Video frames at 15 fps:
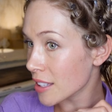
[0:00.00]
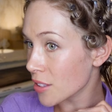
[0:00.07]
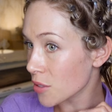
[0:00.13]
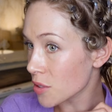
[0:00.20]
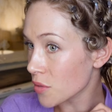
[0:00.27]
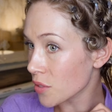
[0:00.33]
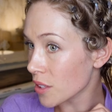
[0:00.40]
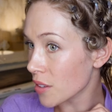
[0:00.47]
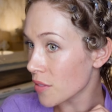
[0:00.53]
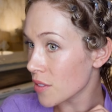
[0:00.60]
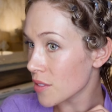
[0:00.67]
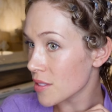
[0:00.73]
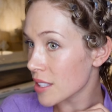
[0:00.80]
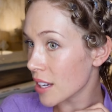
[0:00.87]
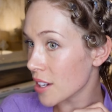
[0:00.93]
those front few
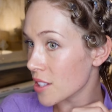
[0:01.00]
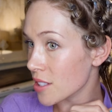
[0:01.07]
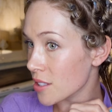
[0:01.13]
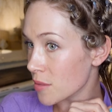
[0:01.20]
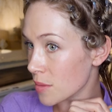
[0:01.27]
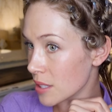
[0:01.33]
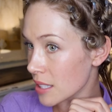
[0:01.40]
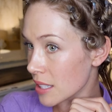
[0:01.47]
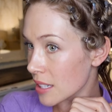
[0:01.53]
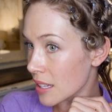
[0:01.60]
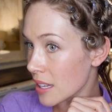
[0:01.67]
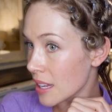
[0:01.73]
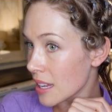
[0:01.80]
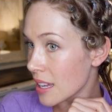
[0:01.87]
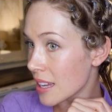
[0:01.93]
sections we did,
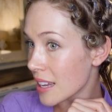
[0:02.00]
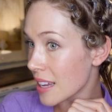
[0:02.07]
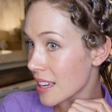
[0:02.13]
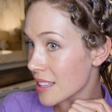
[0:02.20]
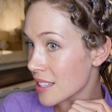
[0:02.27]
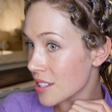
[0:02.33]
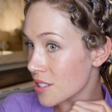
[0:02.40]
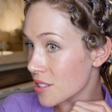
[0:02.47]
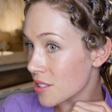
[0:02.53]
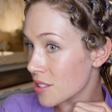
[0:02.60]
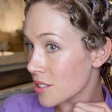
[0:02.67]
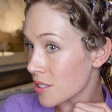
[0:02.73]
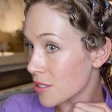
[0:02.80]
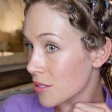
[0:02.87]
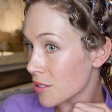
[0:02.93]
and then
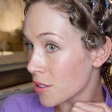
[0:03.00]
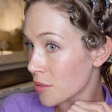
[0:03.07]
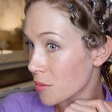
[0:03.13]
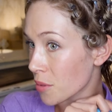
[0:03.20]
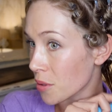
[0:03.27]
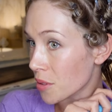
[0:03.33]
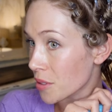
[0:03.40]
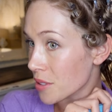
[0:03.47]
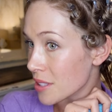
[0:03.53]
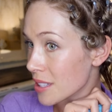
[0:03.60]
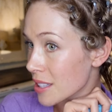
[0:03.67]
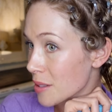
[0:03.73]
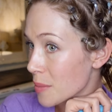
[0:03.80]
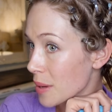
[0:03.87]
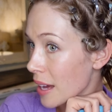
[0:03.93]
just do your rollers in
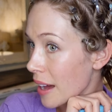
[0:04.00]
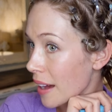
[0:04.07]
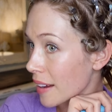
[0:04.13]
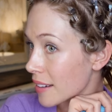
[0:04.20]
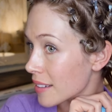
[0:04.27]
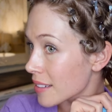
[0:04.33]
the back.